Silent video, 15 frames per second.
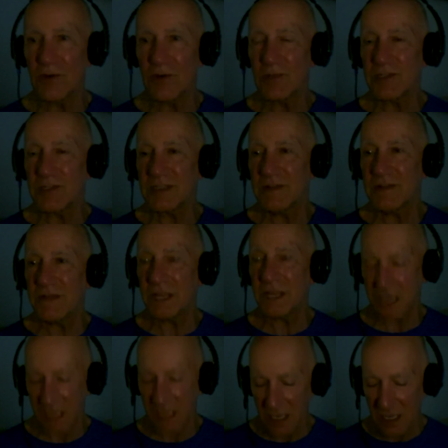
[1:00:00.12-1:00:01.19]
Pacific,
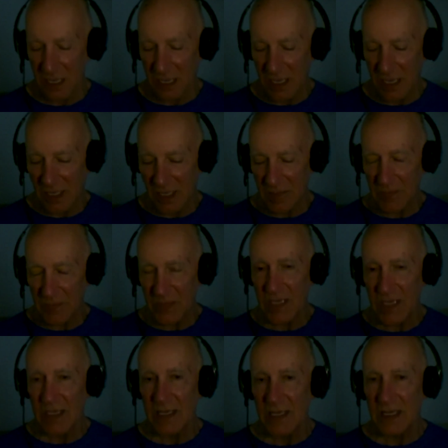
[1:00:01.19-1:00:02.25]
um,
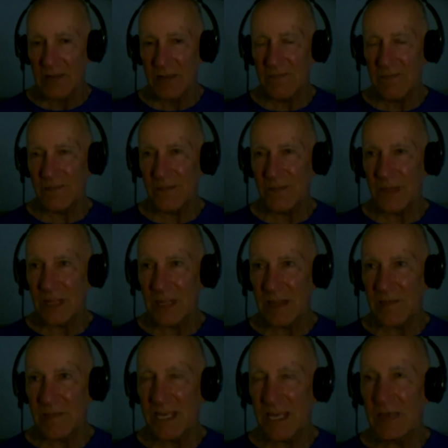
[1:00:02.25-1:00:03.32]

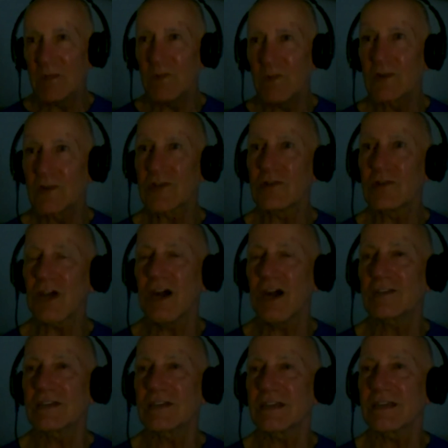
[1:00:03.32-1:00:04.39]
they were so
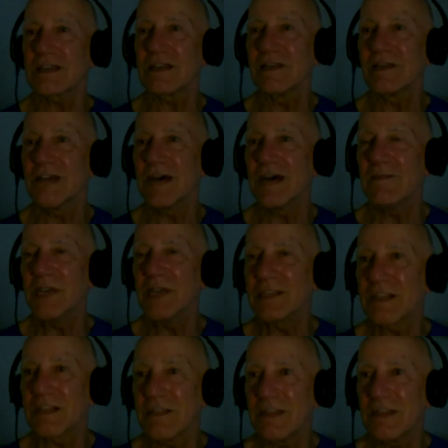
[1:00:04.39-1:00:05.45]
toxic that
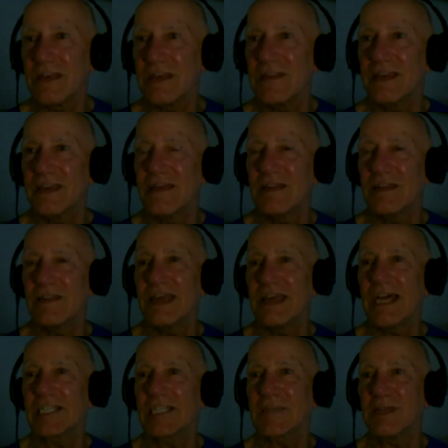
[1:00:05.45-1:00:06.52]
basically they, they, they
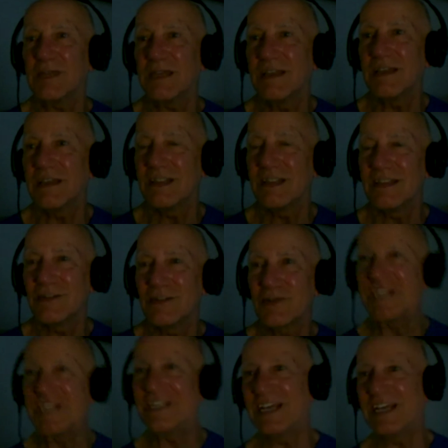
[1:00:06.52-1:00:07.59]
had to be
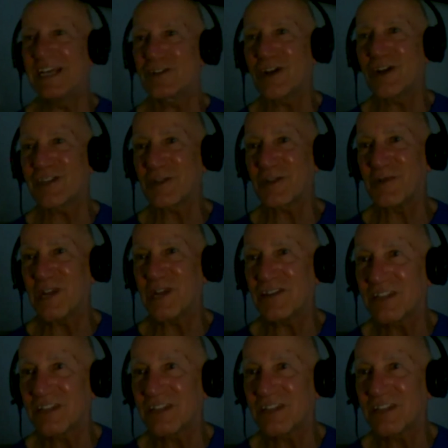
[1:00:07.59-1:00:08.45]
treated as toxic waste.